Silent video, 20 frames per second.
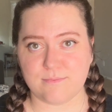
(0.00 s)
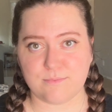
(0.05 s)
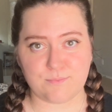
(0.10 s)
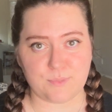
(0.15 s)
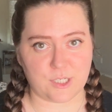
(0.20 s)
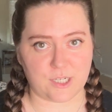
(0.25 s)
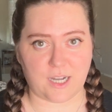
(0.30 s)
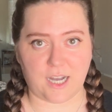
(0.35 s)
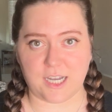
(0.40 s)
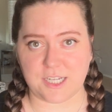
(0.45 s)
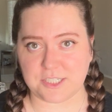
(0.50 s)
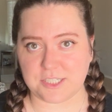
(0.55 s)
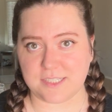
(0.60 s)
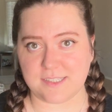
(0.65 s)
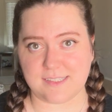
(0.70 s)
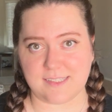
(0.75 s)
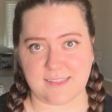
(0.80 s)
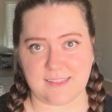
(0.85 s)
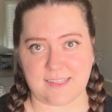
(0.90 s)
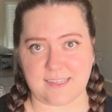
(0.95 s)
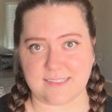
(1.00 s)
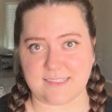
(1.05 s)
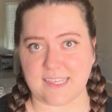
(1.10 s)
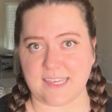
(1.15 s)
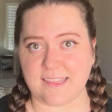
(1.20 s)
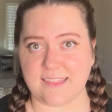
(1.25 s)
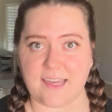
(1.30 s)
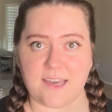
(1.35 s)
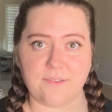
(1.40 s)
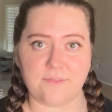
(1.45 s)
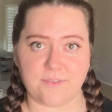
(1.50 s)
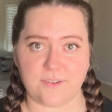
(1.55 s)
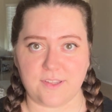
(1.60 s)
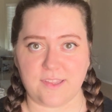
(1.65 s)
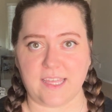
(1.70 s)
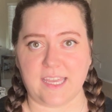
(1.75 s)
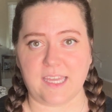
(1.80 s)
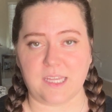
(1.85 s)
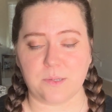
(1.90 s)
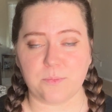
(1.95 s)
precautions and things like that for
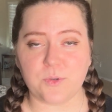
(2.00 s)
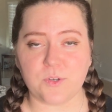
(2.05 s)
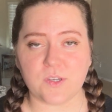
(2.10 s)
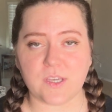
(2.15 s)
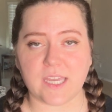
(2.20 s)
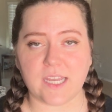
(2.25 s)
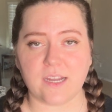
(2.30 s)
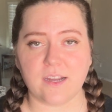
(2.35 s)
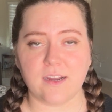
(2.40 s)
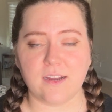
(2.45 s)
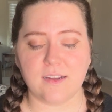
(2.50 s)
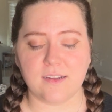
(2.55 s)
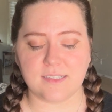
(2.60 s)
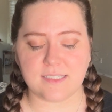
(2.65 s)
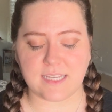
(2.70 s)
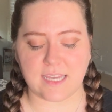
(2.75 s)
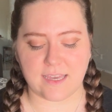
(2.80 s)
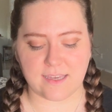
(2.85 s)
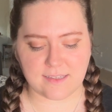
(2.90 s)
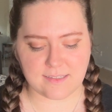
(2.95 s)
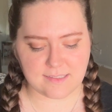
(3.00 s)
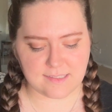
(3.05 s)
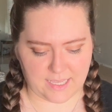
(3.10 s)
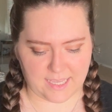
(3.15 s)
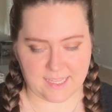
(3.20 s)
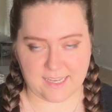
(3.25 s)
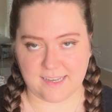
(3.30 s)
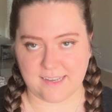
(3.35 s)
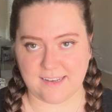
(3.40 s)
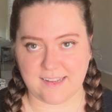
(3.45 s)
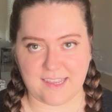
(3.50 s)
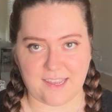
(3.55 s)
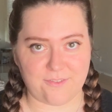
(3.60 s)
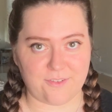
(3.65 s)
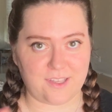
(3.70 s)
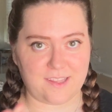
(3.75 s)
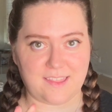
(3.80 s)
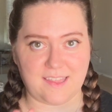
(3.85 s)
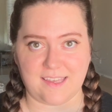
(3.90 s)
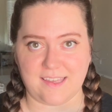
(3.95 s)
the animal care techs, and
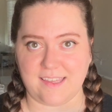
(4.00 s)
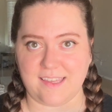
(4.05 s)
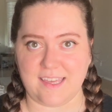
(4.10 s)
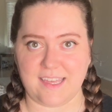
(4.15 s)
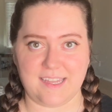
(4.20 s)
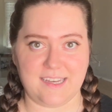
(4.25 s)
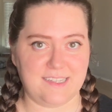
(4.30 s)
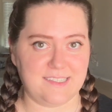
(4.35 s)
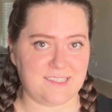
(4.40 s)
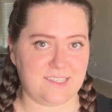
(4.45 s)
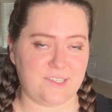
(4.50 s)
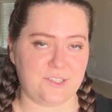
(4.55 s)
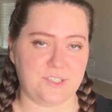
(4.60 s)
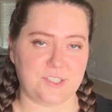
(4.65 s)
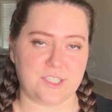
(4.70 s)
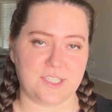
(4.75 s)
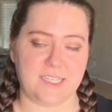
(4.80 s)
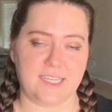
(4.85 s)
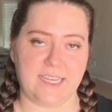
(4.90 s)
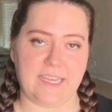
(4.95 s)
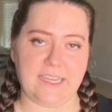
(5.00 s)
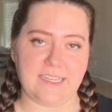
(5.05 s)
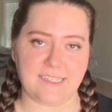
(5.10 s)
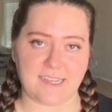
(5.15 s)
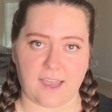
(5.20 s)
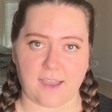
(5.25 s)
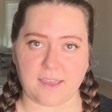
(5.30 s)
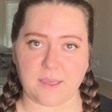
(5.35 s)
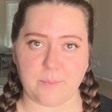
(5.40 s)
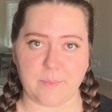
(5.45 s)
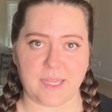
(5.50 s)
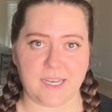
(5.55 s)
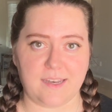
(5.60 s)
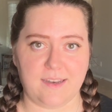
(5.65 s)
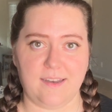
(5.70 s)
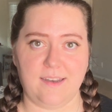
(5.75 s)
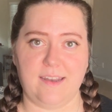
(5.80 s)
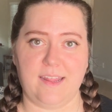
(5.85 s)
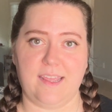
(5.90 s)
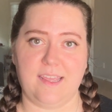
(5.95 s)
everything again is usually
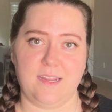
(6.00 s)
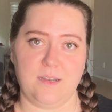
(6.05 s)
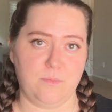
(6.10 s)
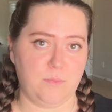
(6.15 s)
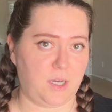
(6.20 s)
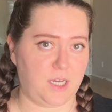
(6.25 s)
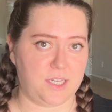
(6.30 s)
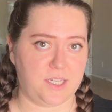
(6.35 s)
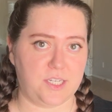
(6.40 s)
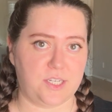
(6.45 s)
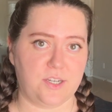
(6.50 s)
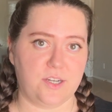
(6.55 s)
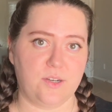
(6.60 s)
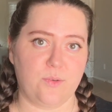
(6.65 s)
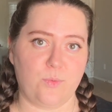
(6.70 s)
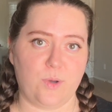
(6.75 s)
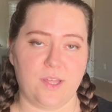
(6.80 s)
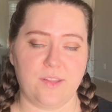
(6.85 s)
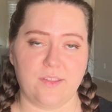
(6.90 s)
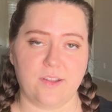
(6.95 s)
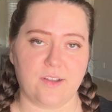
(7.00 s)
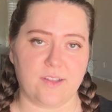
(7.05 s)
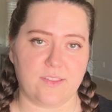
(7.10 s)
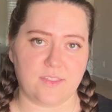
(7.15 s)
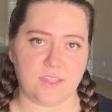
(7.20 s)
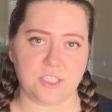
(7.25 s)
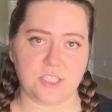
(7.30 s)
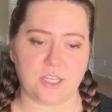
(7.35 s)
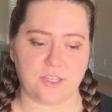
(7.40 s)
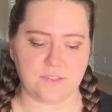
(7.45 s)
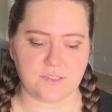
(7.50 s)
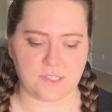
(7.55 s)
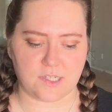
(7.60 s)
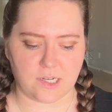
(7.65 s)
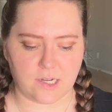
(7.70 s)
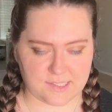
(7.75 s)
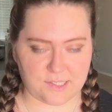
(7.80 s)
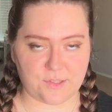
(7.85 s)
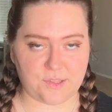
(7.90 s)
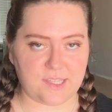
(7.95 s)
documented and monitored while they're in the
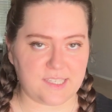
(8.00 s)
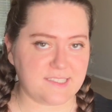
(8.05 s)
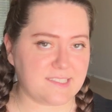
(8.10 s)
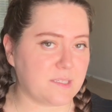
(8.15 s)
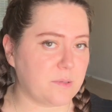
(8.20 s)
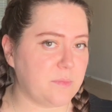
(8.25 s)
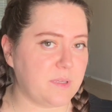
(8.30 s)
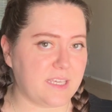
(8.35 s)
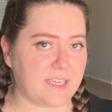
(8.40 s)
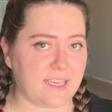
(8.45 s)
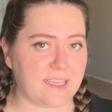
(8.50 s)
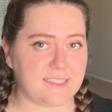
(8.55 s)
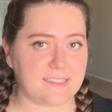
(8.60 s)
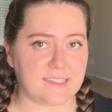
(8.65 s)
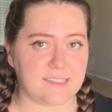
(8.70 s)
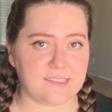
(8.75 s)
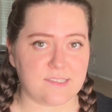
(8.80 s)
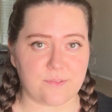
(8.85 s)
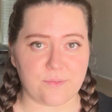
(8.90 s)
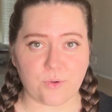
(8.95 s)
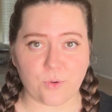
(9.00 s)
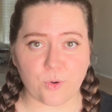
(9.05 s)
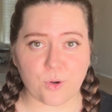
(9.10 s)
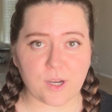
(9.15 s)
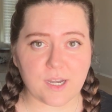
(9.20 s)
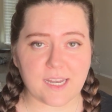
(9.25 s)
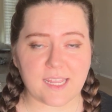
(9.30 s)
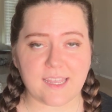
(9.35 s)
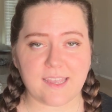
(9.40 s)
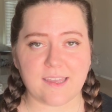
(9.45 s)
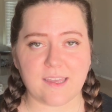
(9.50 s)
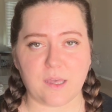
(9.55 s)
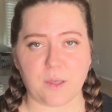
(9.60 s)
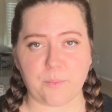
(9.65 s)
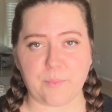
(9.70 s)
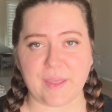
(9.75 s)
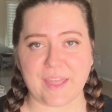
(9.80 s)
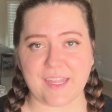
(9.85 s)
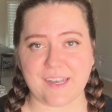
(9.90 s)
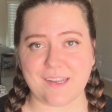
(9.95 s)
shelter. So these can be cases of hoarding,
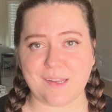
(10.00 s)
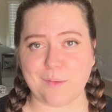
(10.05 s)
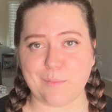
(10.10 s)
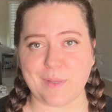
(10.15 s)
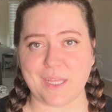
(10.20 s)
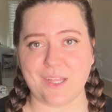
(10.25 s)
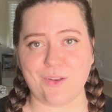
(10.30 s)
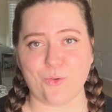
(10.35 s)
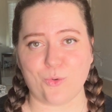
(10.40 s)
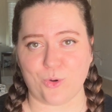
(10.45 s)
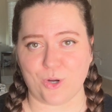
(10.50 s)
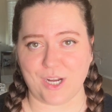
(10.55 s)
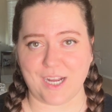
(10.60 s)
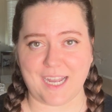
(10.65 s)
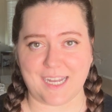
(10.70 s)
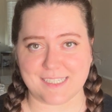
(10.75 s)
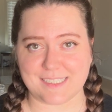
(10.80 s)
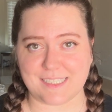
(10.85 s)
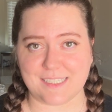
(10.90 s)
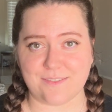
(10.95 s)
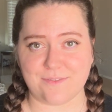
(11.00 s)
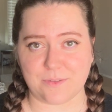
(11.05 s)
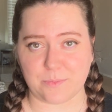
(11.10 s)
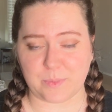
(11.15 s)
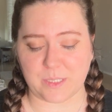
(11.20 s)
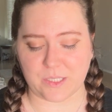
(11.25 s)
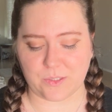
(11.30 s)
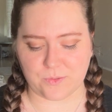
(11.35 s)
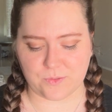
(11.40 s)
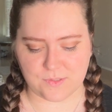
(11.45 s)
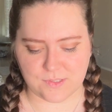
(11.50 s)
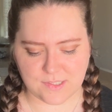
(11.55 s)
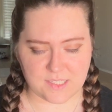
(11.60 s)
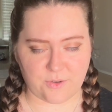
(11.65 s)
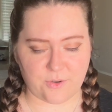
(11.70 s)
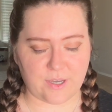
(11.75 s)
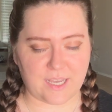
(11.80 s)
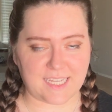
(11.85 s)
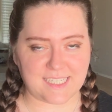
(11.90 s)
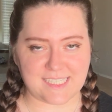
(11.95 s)
abandonment, or active abuse.
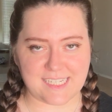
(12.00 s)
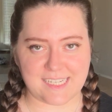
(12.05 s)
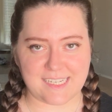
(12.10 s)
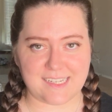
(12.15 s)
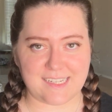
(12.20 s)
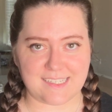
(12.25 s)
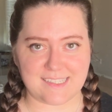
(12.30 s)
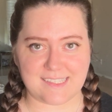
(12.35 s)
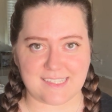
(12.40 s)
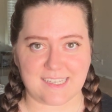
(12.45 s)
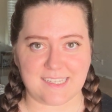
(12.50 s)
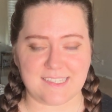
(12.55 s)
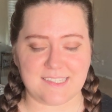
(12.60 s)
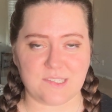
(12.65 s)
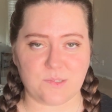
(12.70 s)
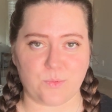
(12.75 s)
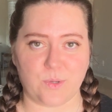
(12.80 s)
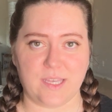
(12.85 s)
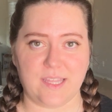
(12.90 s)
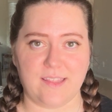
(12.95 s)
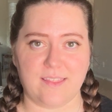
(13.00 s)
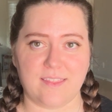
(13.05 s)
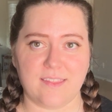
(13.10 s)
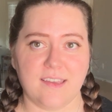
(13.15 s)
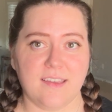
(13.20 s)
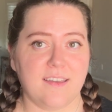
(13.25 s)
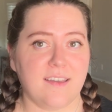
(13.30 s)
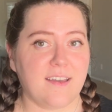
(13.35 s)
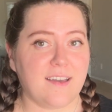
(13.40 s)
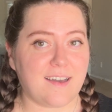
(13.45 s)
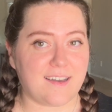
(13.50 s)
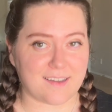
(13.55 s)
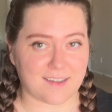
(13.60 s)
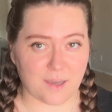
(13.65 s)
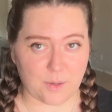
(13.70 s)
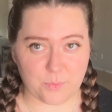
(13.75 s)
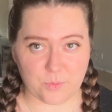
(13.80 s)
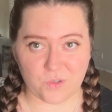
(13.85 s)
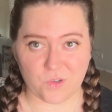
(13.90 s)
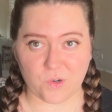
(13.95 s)
So I did assist with a
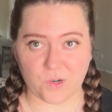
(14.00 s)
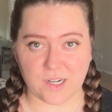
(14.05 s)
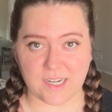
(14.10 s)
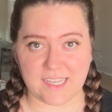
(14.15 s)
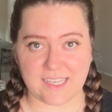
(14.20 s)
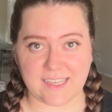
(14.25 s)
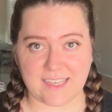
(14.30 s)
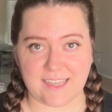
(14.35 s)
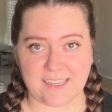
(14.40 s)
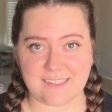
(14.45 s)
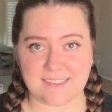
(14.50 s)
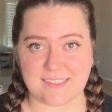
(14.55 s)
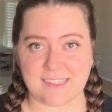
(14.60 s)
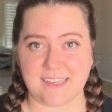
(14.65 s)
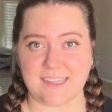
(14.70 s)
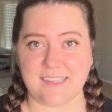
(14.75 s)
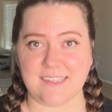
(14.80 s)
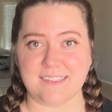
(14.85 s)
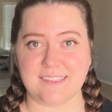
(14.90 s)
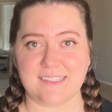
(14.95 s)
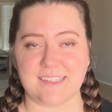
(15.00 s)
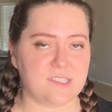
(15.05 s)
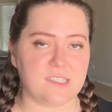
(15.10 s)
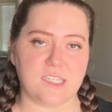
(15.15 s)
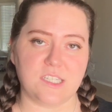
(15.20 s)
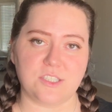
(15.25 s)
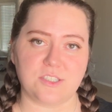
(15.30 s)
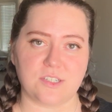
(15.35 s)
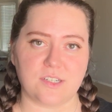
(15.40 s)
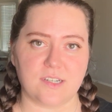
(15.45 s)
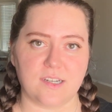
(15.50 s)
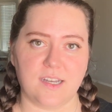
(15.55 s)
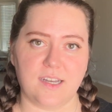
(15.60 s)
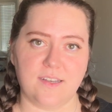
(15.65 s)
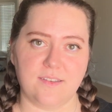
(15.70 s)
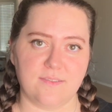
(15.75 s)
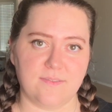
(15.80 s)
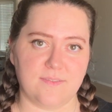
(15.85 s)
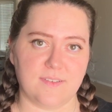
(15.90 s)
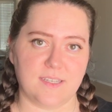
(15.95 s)
couple hoarding cases, seizure
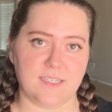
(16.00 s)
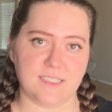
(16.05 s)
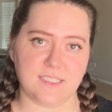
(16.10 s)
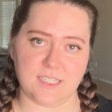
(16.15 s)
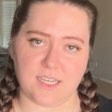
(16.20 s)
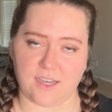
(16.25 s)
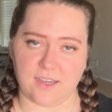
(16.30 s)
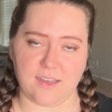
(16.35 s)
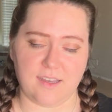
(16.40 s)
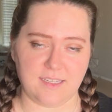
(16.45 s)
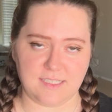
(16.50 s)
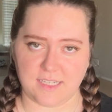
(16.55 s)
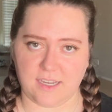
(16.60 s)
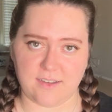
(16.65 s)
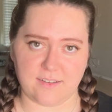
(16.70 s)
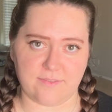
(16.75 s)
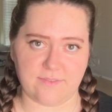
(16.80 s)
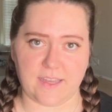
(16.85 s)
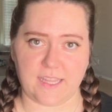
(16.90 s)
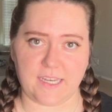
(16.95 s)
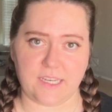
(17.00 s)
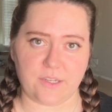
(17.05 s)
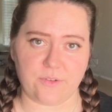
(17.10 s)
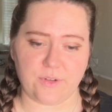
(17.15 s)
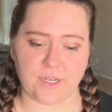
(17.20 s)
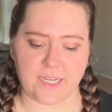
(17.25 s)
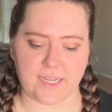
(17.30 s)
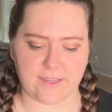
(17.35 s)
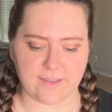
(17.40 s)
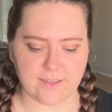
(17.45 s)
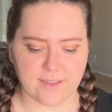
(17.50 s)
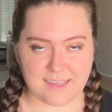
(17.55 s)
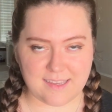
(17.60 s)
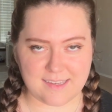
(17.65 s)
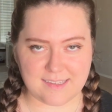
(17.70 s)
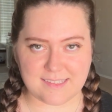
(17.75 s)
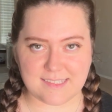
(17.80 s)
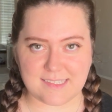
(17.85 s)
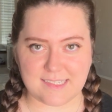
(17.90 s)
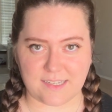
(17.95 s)
of a dog fighting ring. It
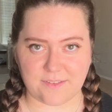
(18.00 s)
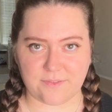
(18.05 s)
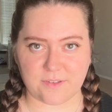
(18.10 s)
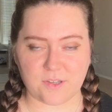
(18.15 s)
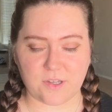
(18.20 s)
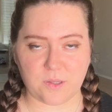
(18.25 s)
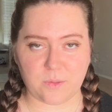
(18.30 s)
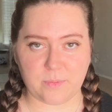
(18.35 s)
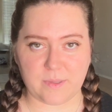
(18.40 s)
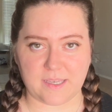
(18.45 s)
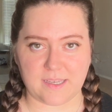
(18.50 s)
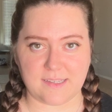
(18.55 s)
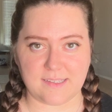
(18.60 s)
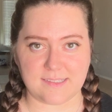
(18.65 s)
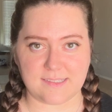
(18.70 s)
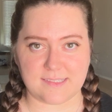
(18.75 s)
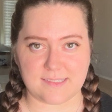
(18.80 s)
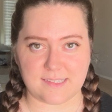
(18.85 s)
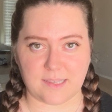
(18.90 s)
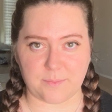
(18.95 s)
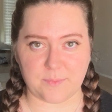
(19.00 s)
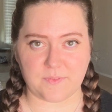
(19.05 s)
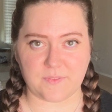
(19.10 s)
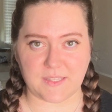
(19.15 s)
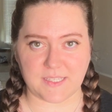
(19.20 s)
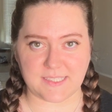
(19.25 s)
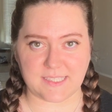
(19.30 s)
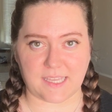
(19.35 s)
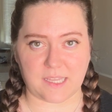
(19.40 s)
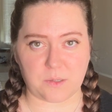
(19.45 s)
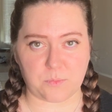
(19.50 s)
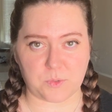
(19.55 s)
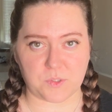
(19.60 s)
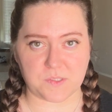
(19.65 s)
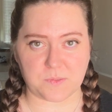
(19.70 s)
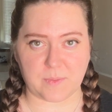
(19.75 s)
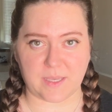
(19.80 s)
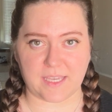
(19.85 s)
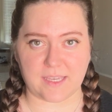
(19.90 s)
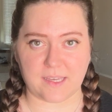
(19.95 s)
is difficult because some of these
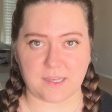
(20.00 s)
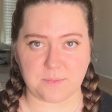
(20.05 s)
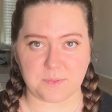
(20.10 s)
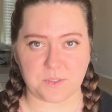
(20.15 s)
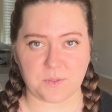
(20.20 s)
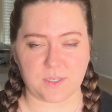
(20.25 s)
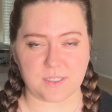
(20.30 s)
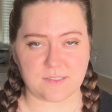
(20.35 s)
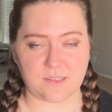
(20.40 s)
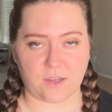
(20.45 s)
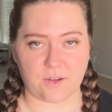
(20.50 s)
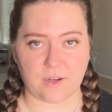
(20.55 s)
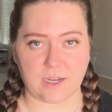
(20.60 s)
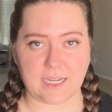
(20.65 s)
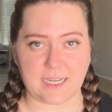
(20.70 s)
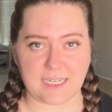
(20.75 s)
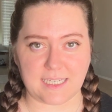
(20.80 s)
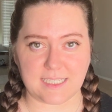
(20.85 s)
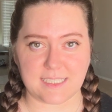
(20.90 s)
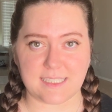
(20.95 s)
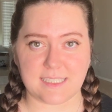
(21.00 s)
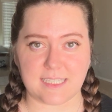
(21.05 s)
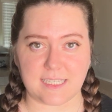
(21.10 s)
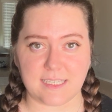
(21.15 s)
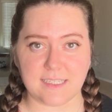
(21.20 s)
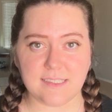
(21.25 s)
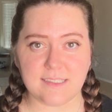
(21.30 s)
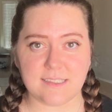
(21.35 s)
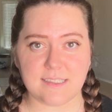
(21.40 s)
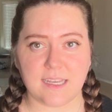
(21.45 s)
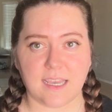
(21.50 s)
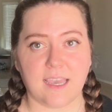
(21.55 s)
animals may come to us already deceased,